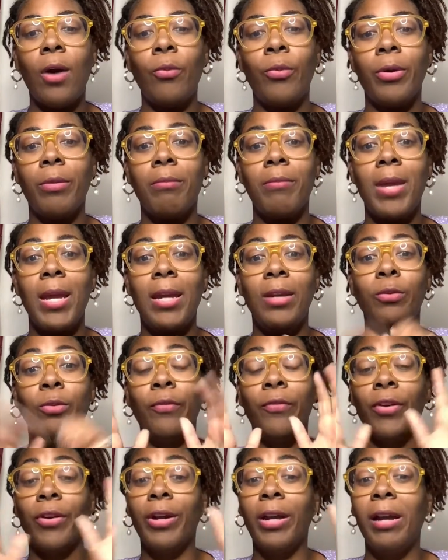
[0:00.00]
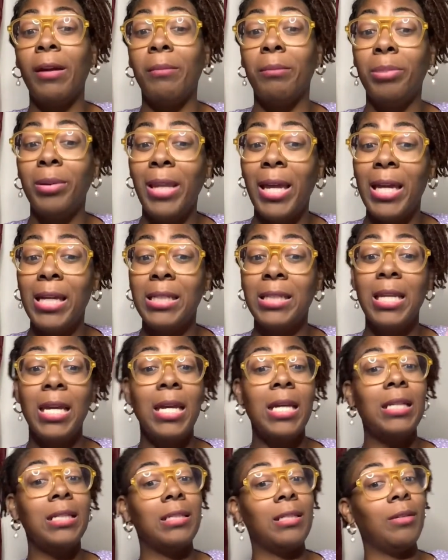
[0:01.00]
we're made. We're very complex.
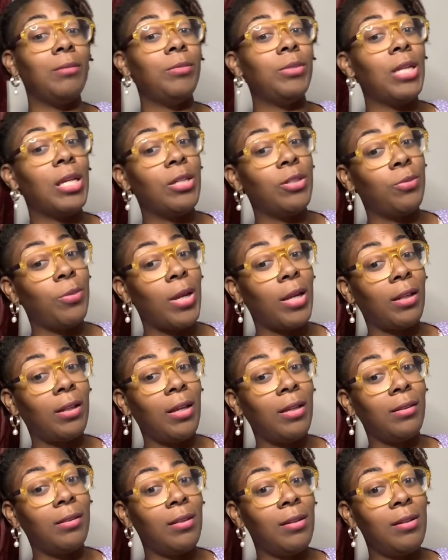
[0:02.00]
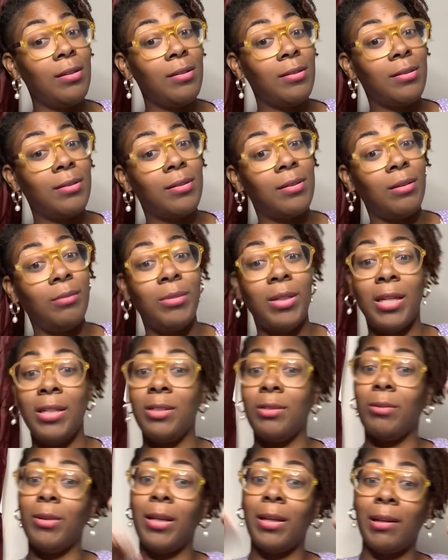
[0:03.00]
Some days we act like this, some days
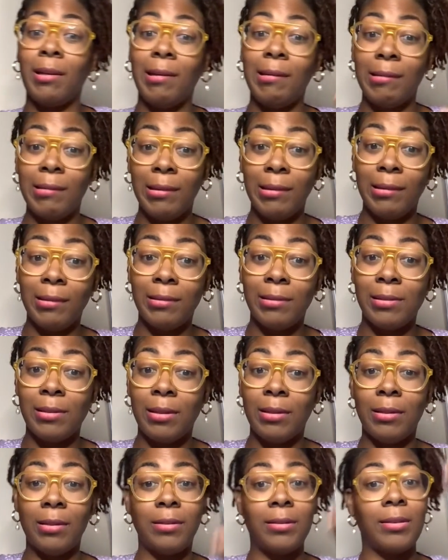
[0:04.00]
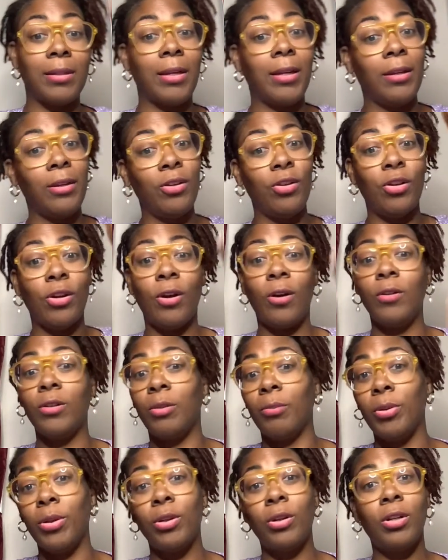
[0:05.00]
we act like this, and it's like,
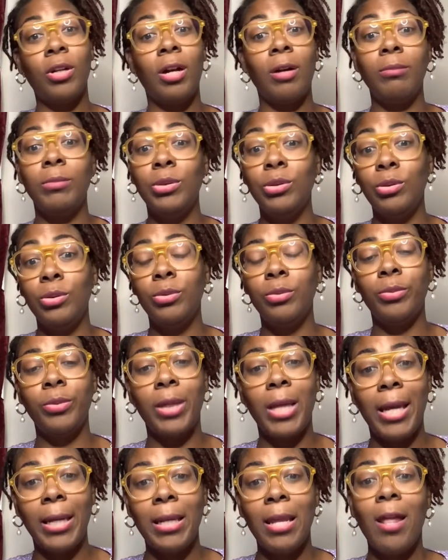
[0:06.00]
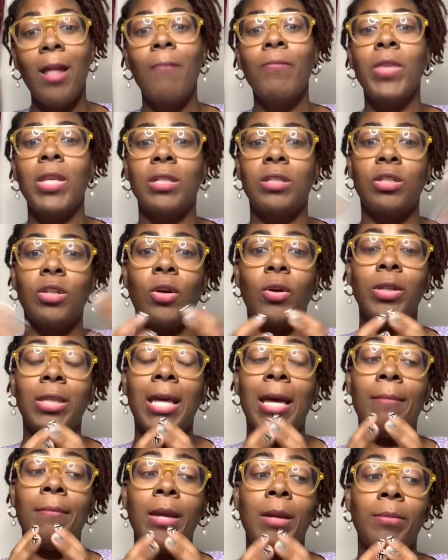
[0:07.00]
depending on our mood, we act. And so
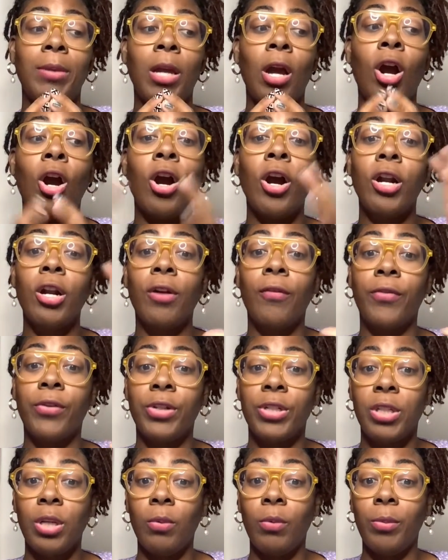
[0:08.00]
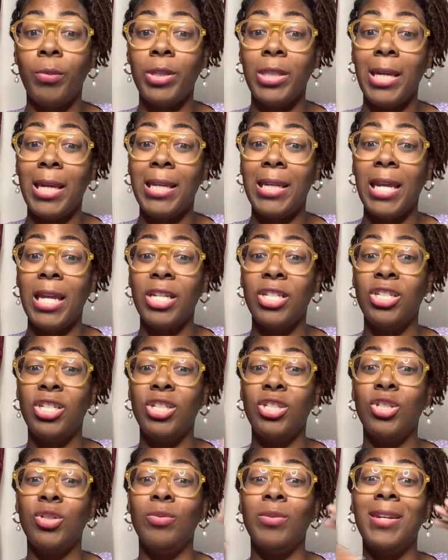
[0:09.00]
that may be harder for someone with ADHD
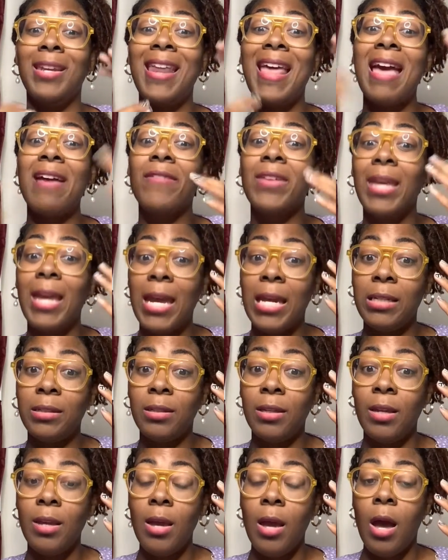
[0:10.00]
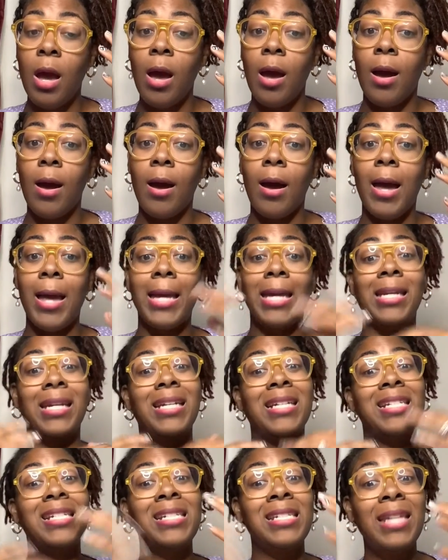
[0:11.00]
to navigate and
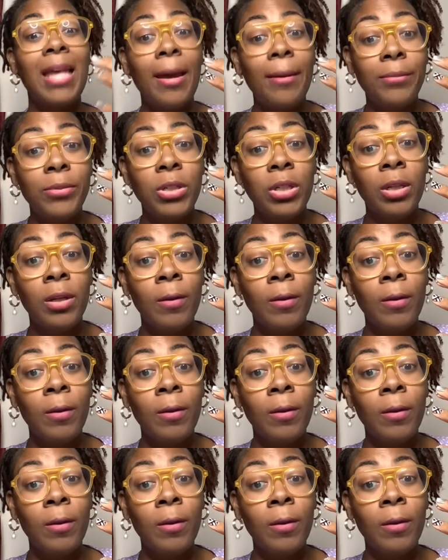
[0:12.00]
accept,